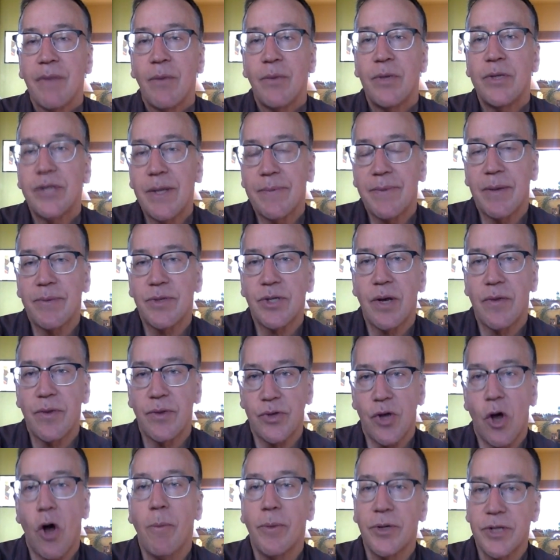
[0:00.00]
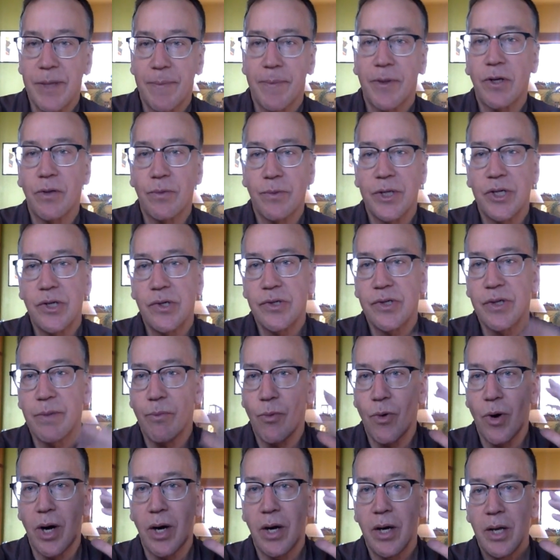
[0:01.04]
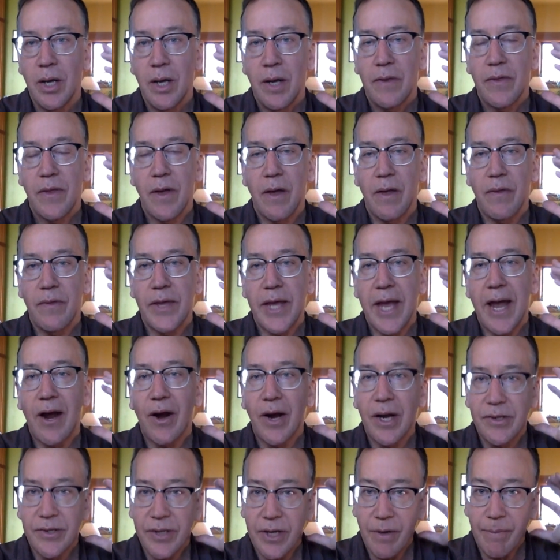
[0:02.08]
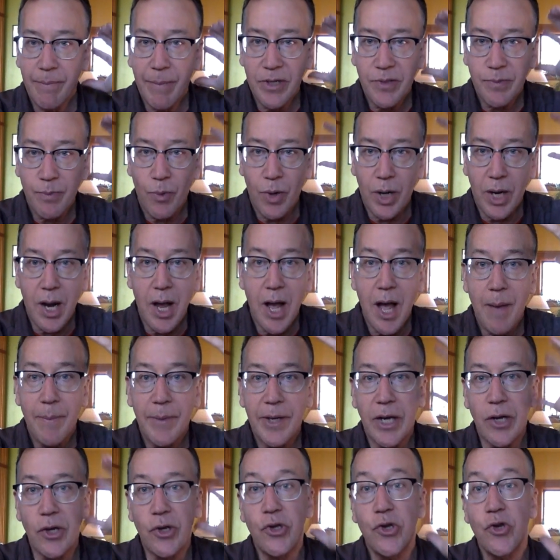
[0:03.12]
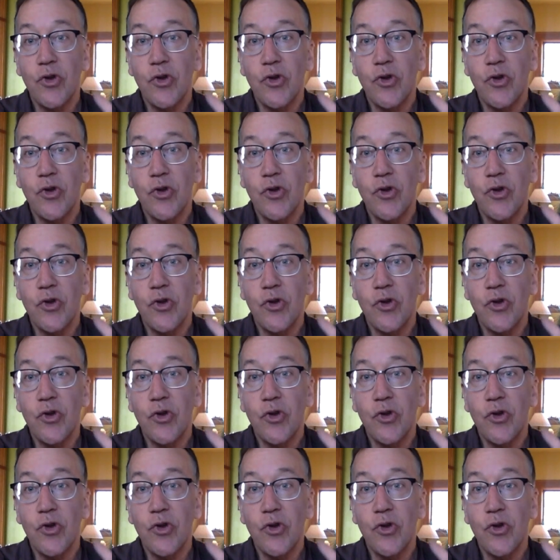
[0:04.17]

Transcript: We sometimes call those homotypical regions the areas that are much more common in